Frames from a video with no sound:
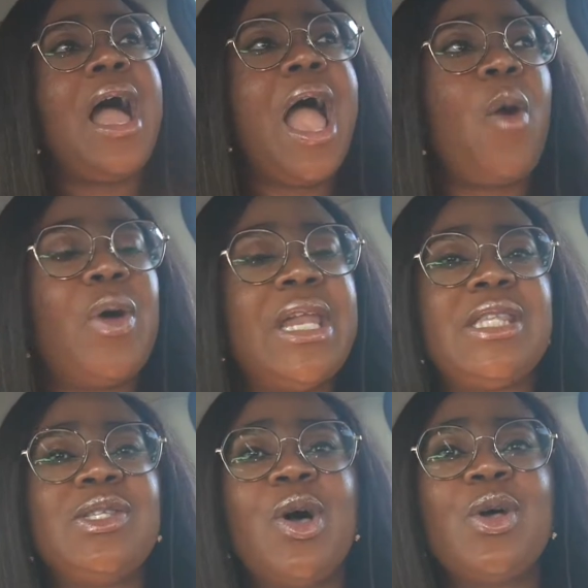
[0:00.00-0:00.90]
I
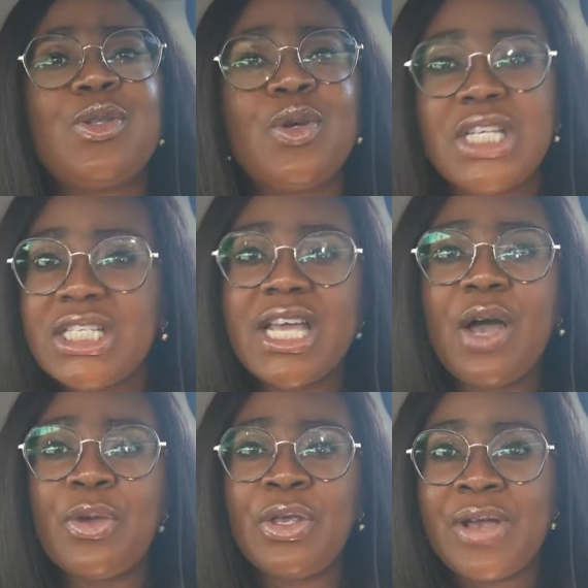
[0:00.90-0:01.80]
wanted to also chit
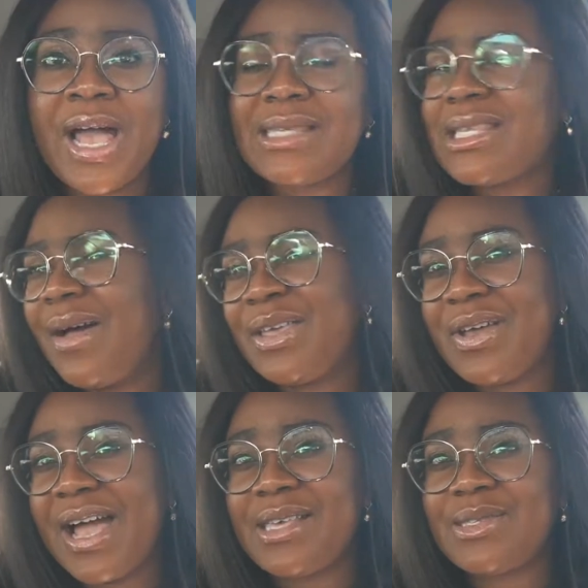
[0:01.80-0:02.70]
chat with you guys. How are
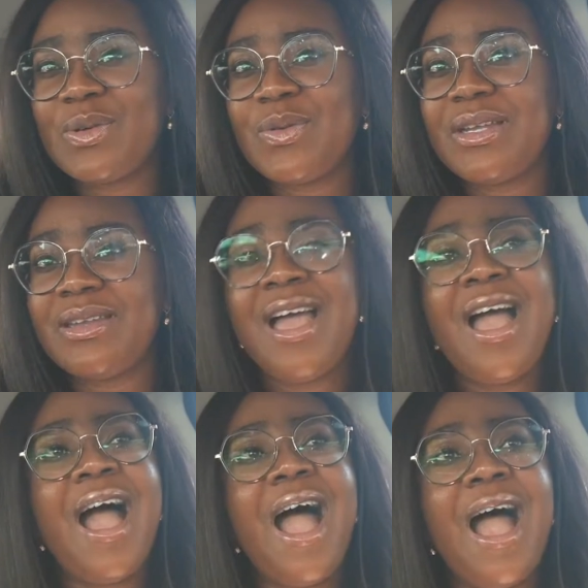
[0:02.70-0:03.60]
you guys doing?
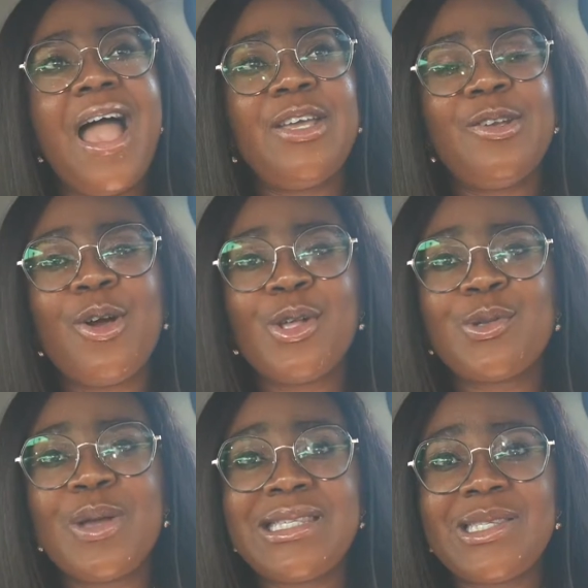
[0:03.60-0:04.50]
I know
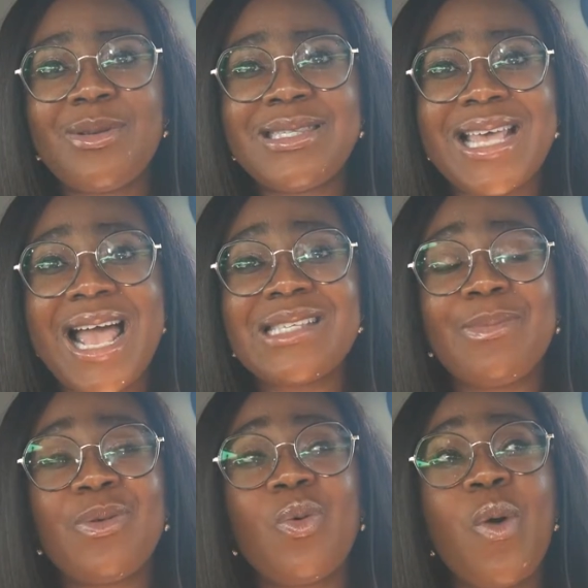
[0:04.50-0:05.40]
2020 has
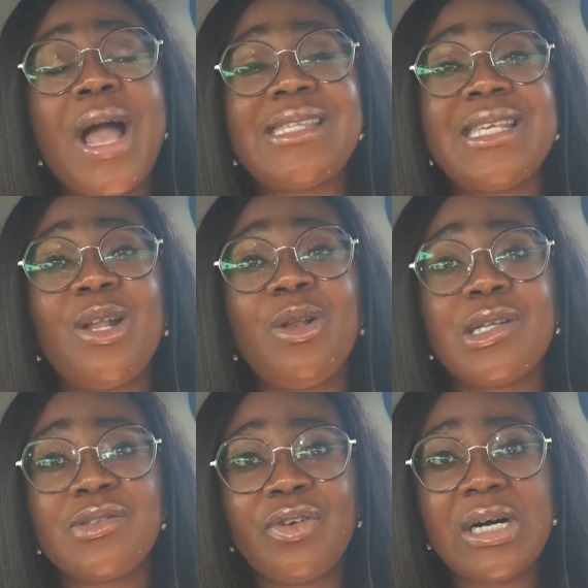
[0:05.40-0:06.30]
been quite a
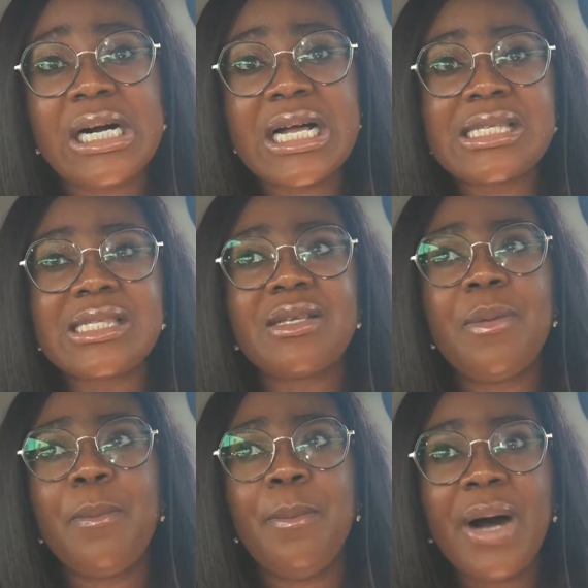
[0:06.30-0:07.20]
lot for us,
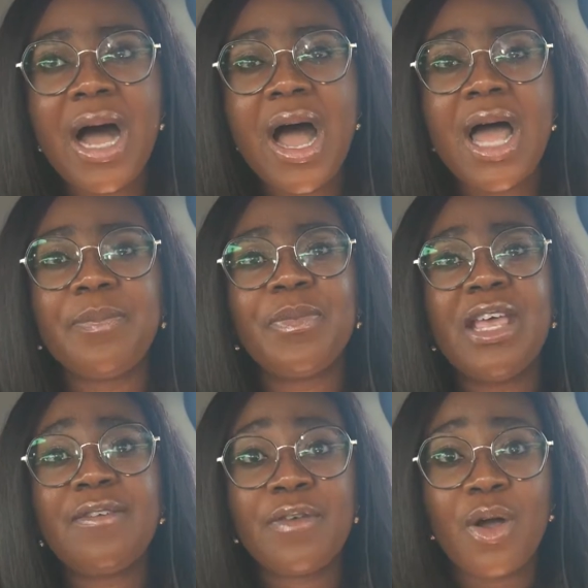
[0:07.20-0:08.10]
but
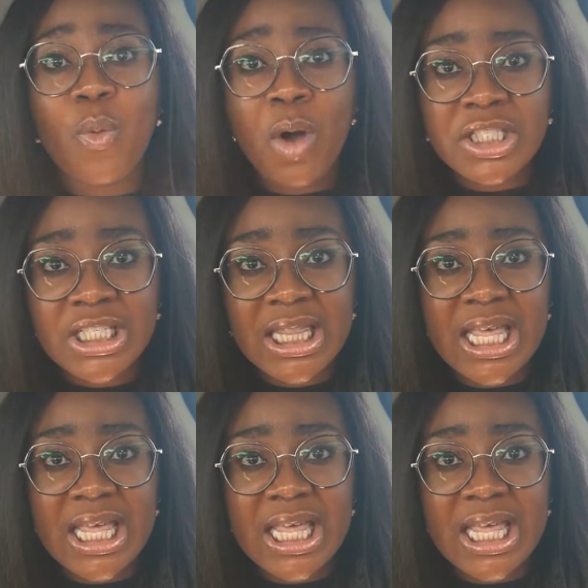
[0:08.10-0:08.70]
if you're watching